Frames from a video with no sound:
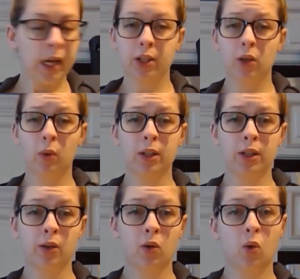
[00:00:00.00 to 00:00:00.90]
So once
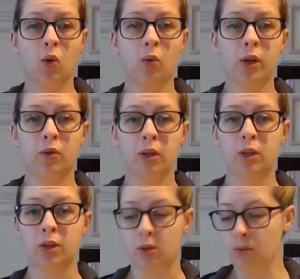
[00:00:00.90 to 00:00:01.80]
they're cool, what you can
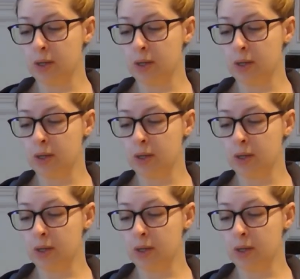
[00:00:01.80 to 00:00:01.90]
do